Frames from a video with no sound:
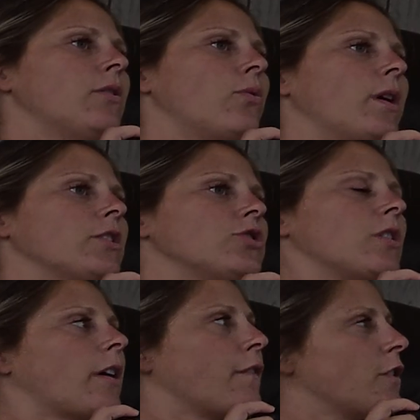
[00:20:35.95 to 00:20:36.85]
which in
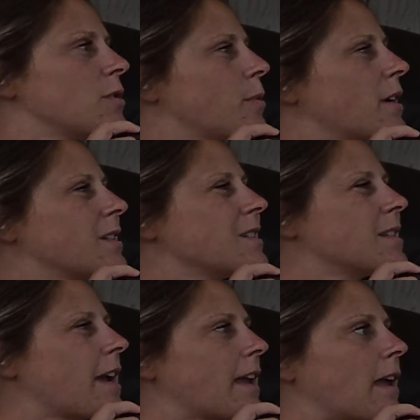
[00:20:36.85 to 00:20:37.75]
our first
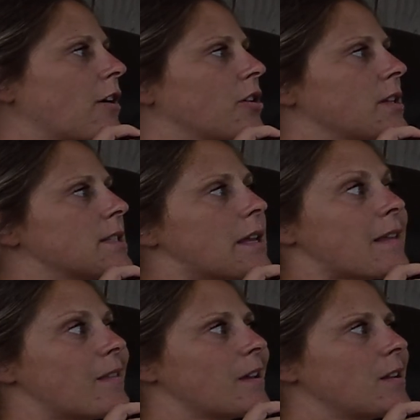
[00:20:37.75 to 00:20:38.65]
pregnancy, I can't really say
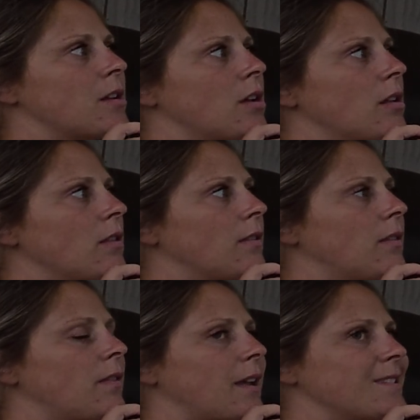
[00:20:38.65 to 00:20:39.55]
that they
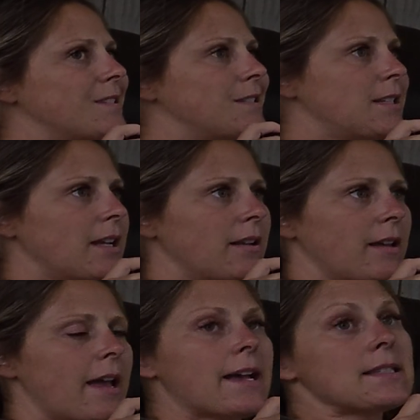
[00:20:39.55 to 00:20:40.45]
did
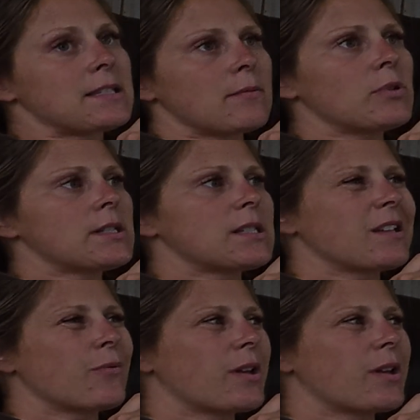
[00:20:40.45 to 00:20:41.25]
it as seamlessly.